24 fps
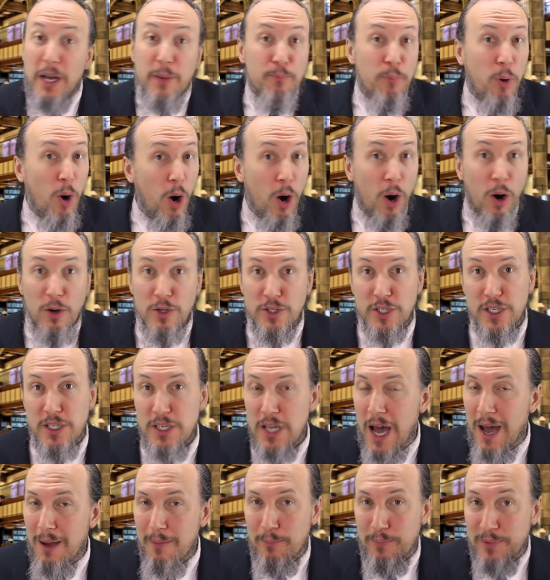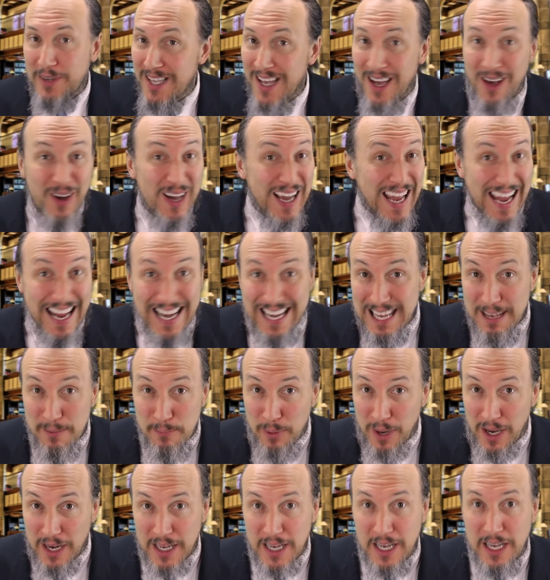Paul did not tell
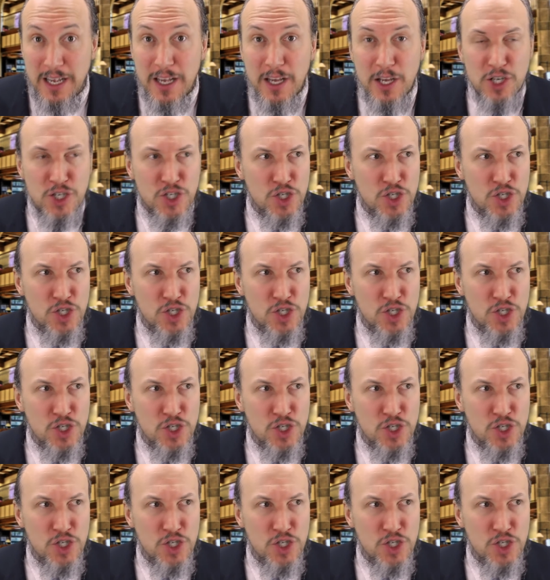anybody